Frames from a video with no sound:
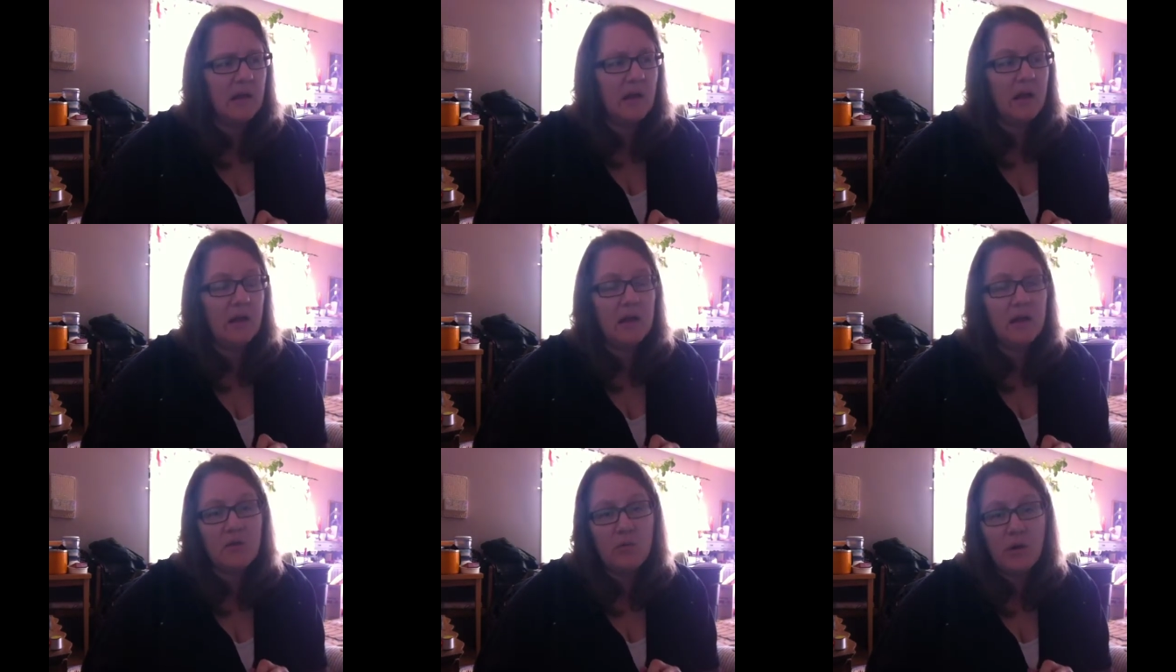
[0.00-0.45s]

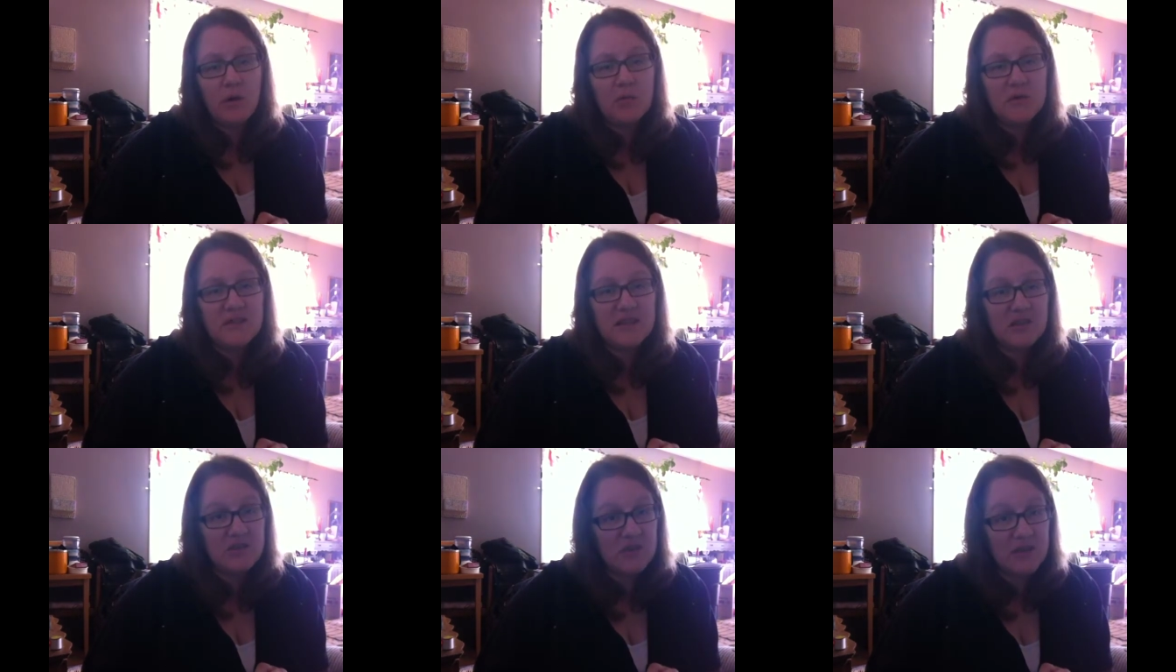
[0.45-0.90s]
and I knew I
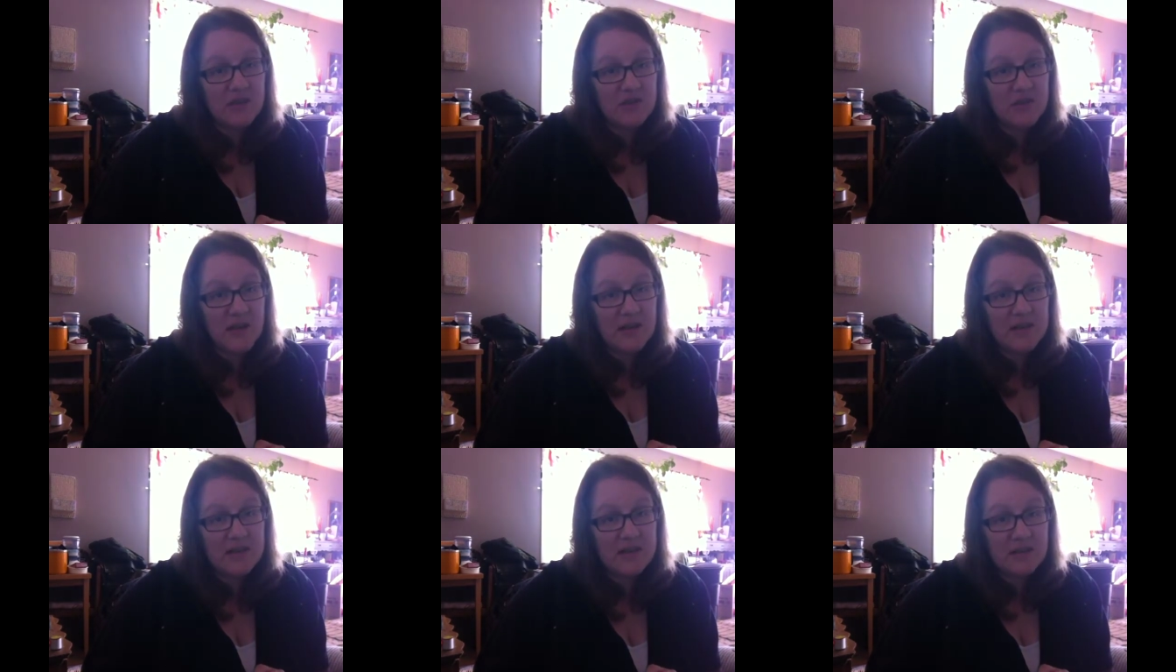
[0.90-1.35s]
was sexually
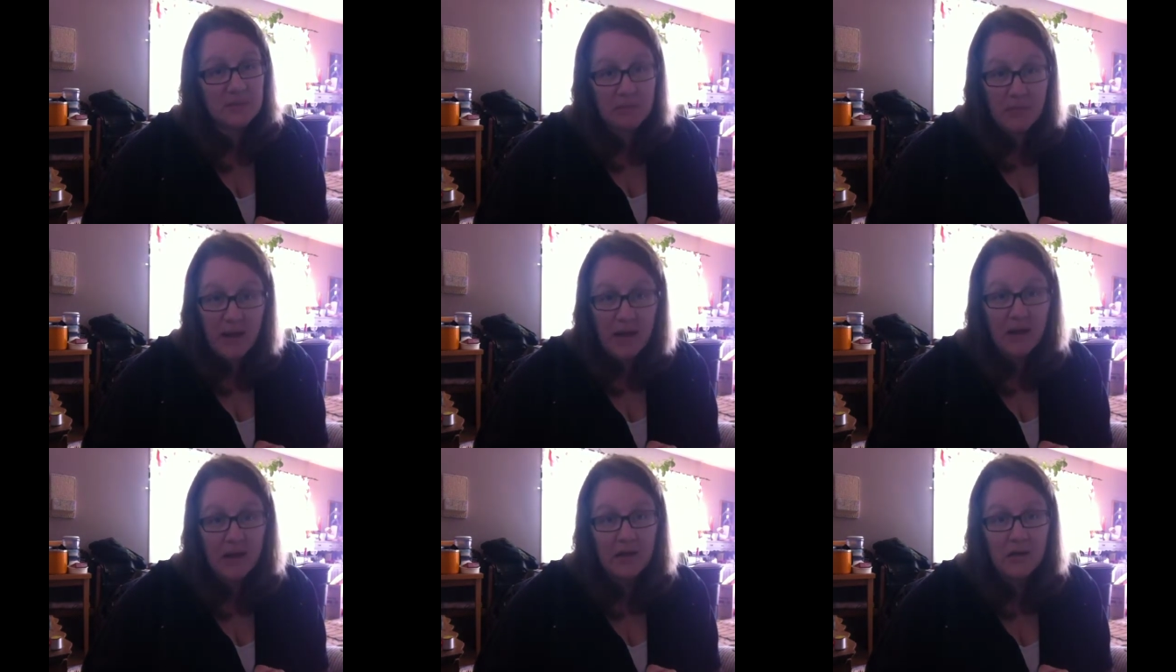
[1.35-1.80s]
attracted to
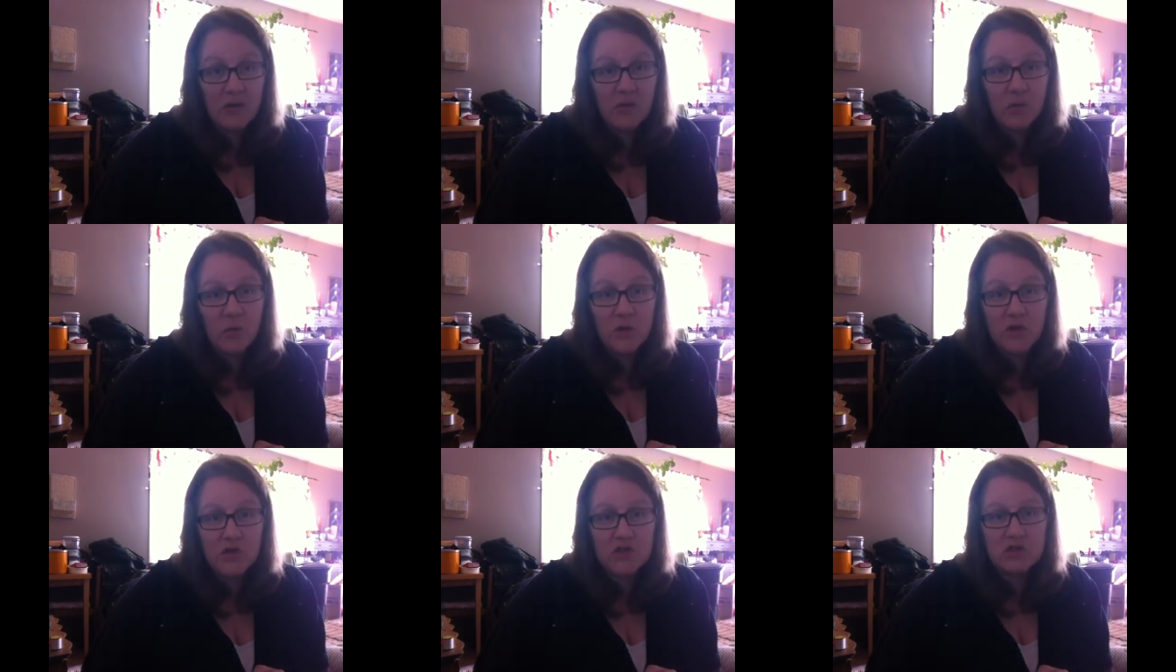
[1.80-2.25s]
men,
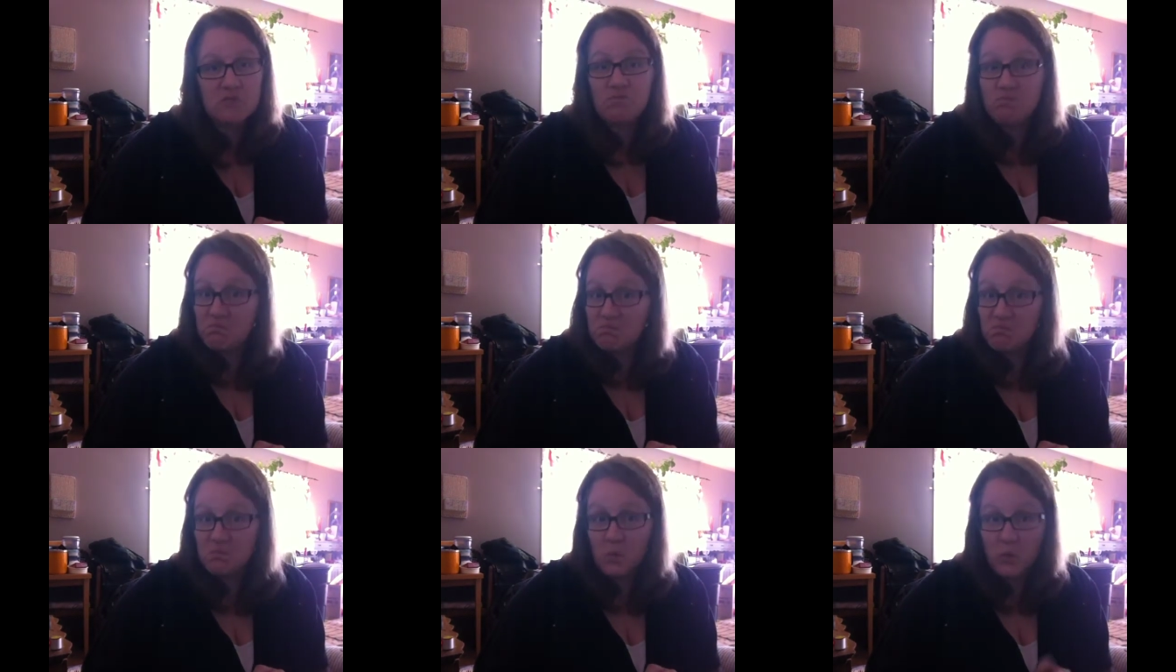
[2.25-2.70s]
which
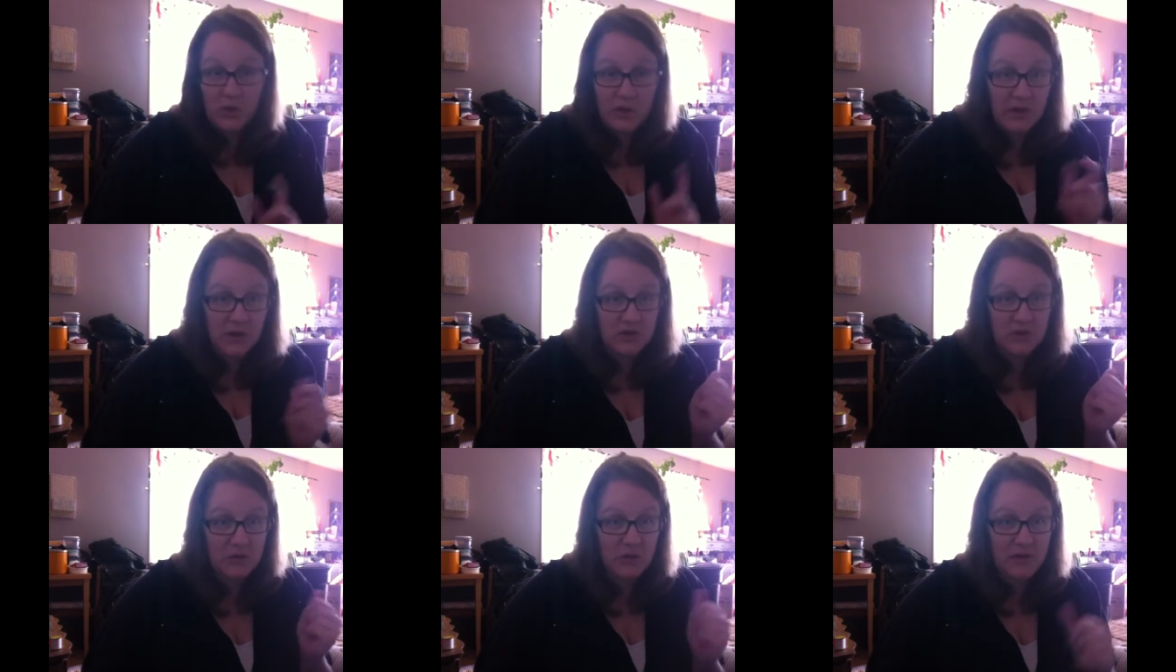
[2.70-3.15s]
we'll
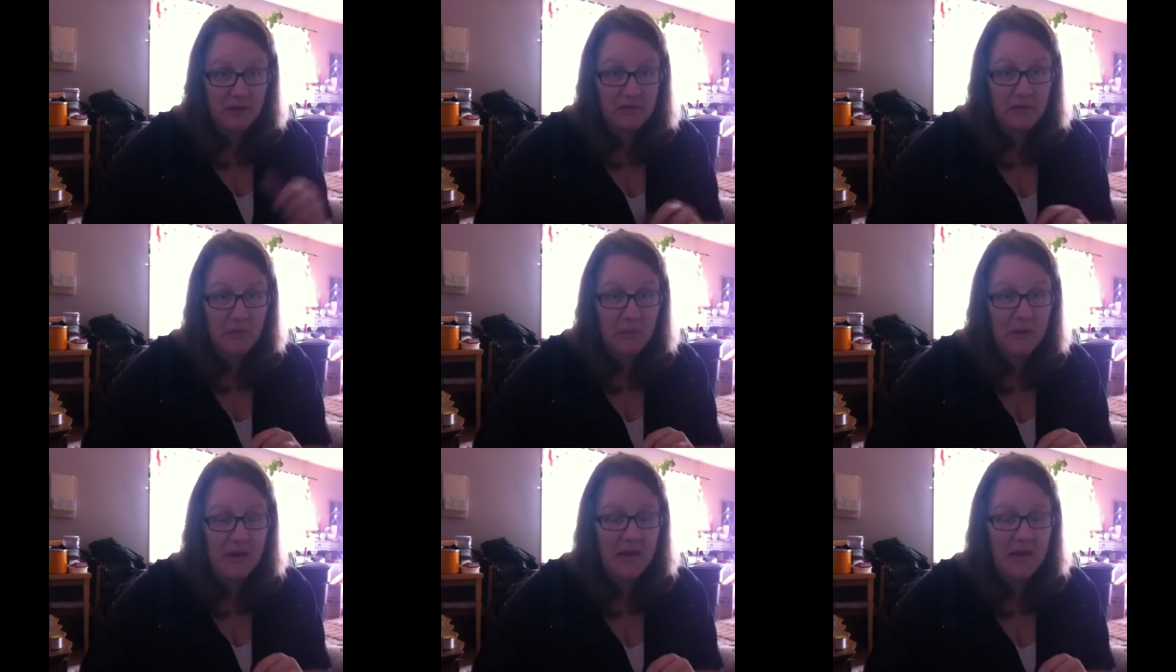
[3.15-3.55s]
get to in a few